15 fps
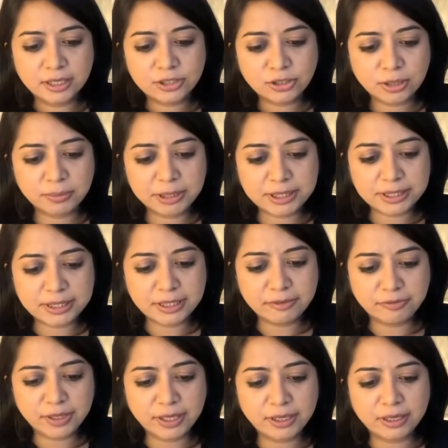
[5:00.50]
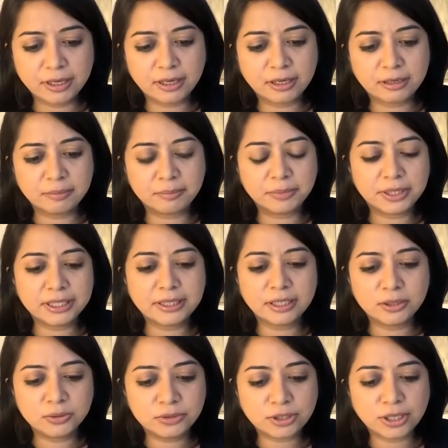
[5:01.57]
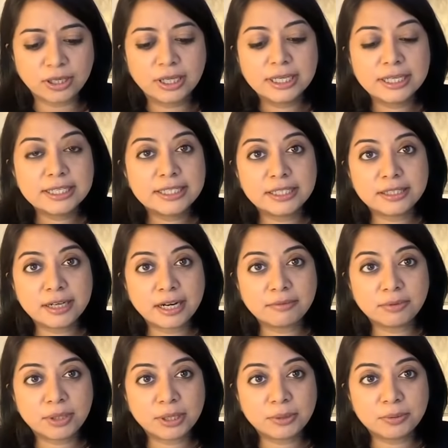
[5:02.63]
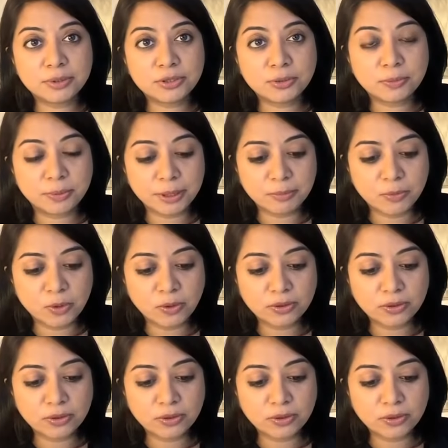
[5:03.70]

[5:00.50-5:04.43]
joining me this evening, Geeta Luthra, senior advocate with the Supreme